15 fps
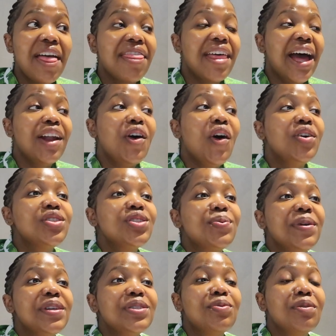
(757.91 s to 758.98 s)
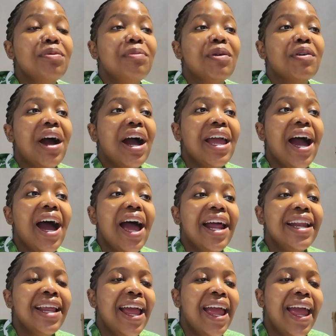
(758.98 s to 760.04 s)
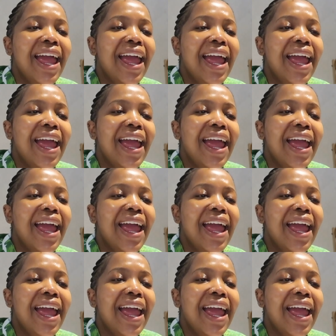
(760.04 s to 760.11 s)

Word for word: That whole twist with Mariah and